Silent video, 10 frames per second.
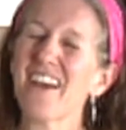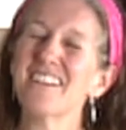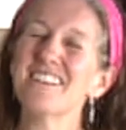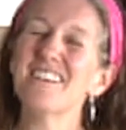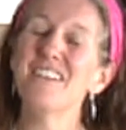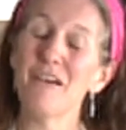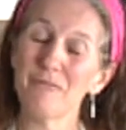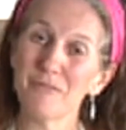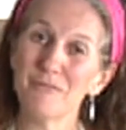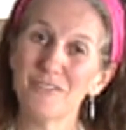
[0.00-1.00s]
I'd
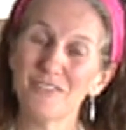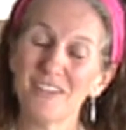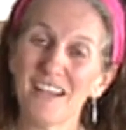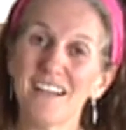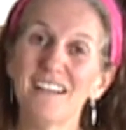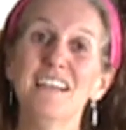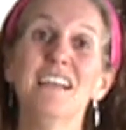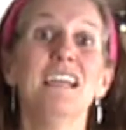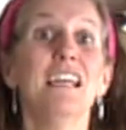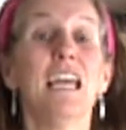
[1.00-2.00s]
love if you do that.
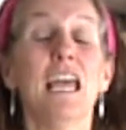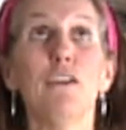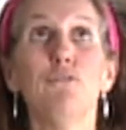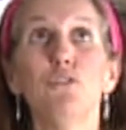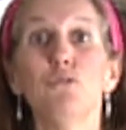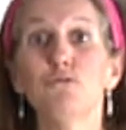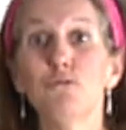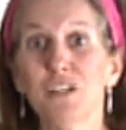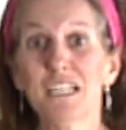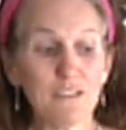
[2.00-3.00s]
If you're
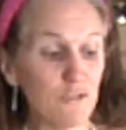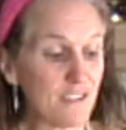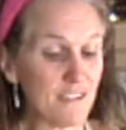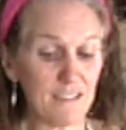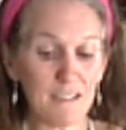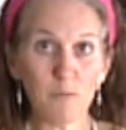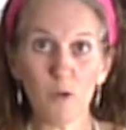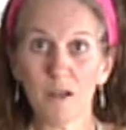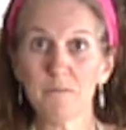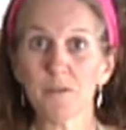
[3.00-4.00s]
really interested in
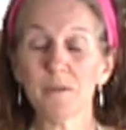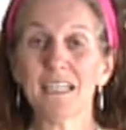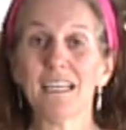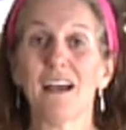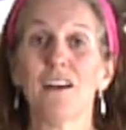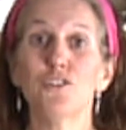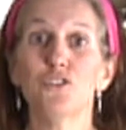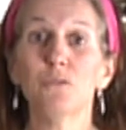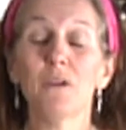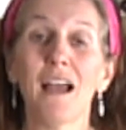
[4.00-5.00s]
what I'm doing here, I
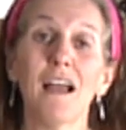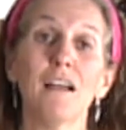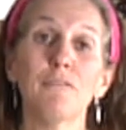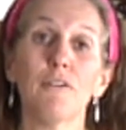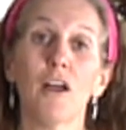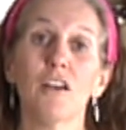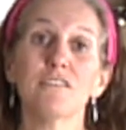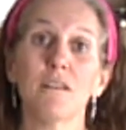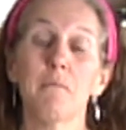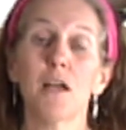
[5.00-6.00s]
do have
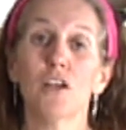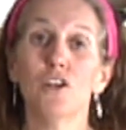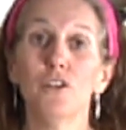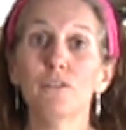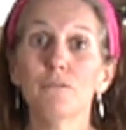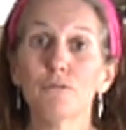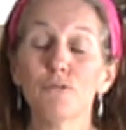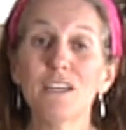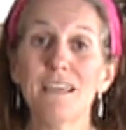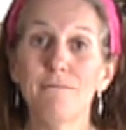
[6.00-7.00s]
some
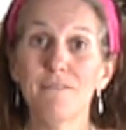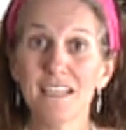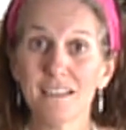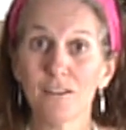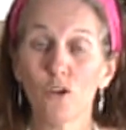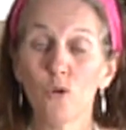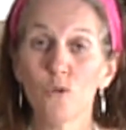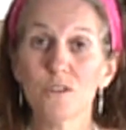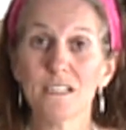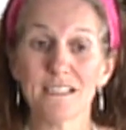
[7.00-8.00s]
gluten-free vegan
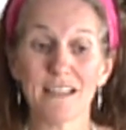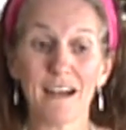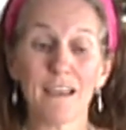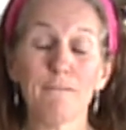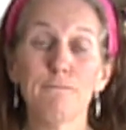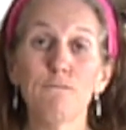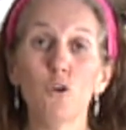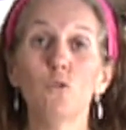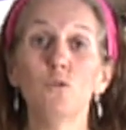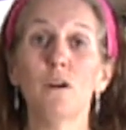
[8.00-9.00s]
courses. They're like
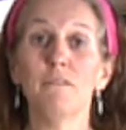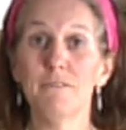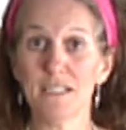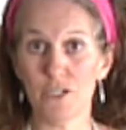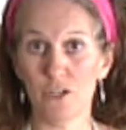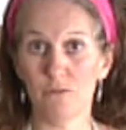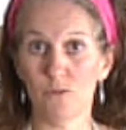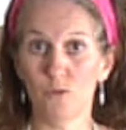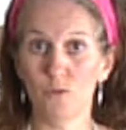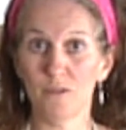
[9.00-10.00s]
full video
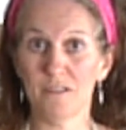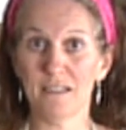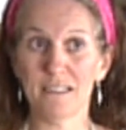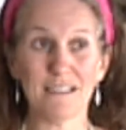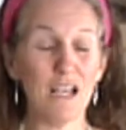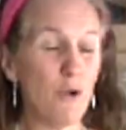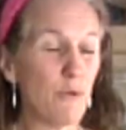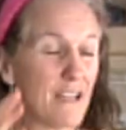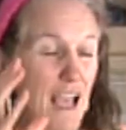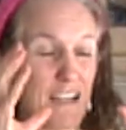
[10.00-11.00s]
courses
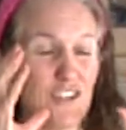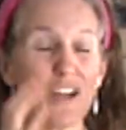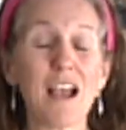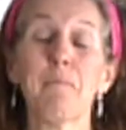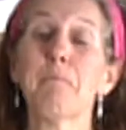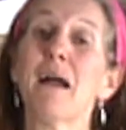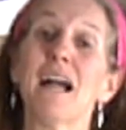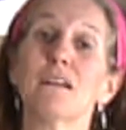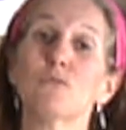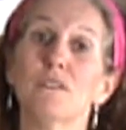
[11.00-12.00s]
with
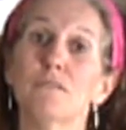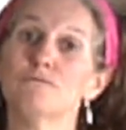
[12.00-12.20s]
jam-packed with